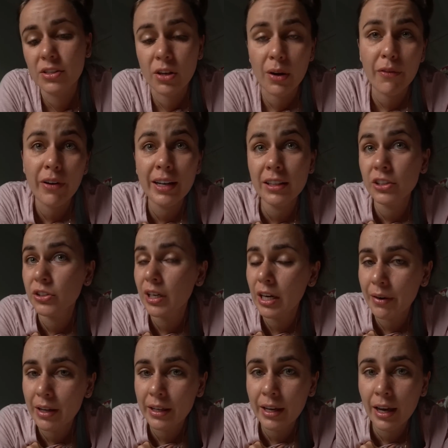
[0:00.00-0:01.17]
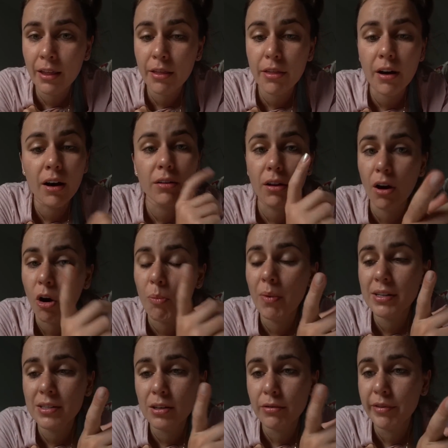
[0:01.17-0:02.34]
So if I get the shiny relicanth, I'll hold
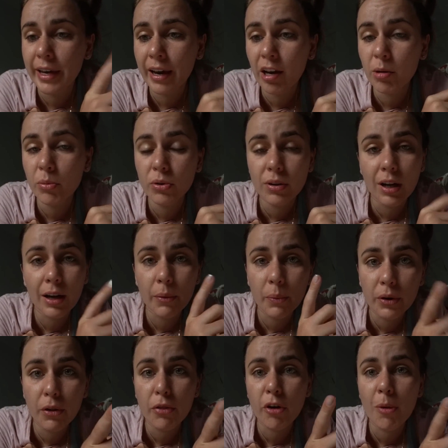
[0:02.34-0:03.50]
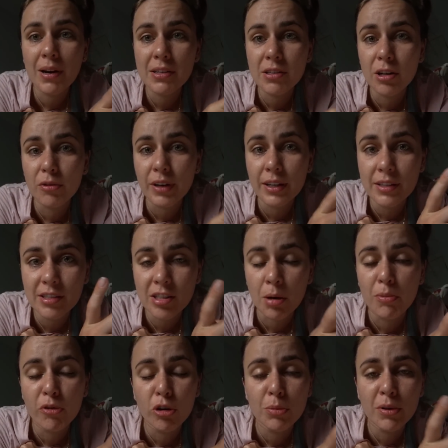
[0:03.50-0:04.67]
myself accountable. I will throw myself in
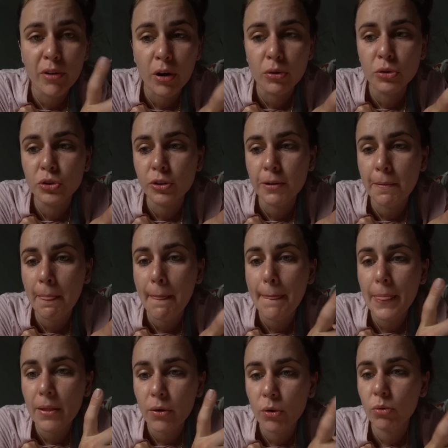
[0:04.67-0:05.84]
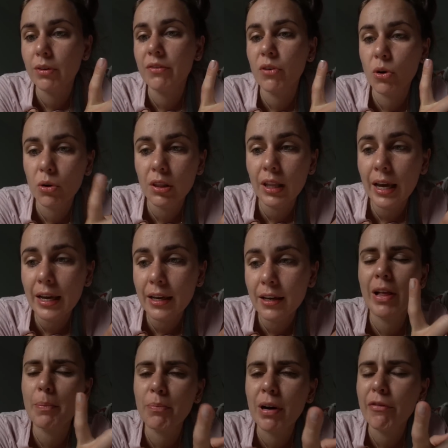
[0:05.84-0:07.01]
some form of ocean or river or lake,
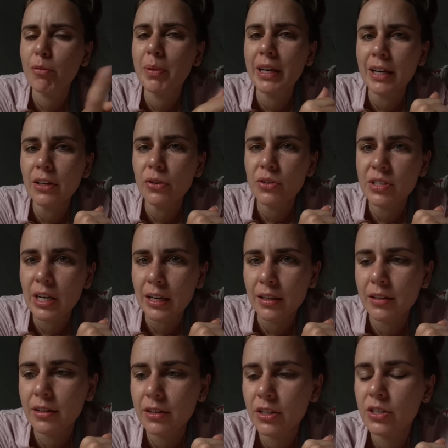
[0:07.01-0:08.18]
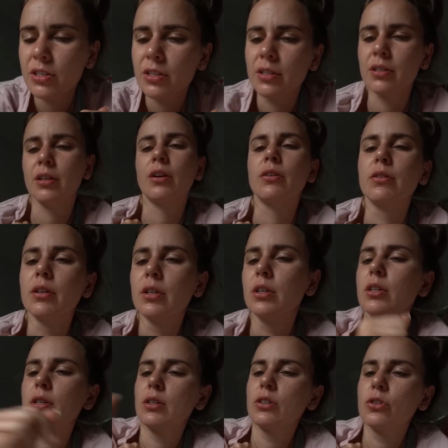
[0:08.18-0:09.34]
uh, preferably in New Zealand, just to, you know,
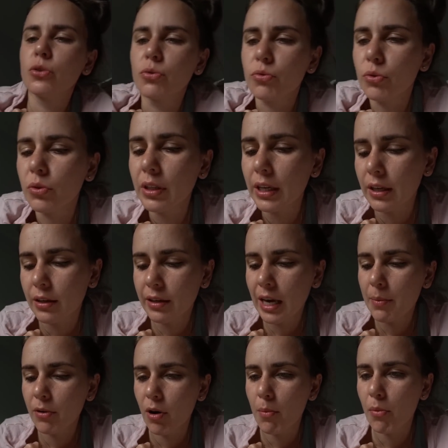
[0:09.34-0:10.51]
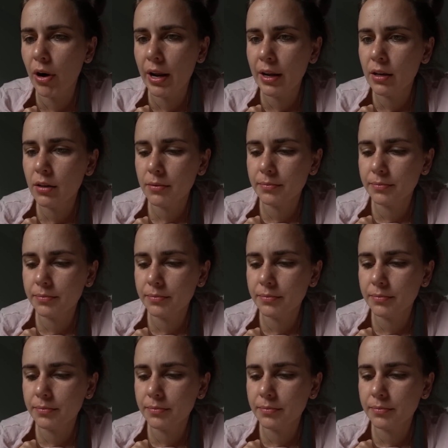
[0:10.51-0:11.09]
truly keep it on brand.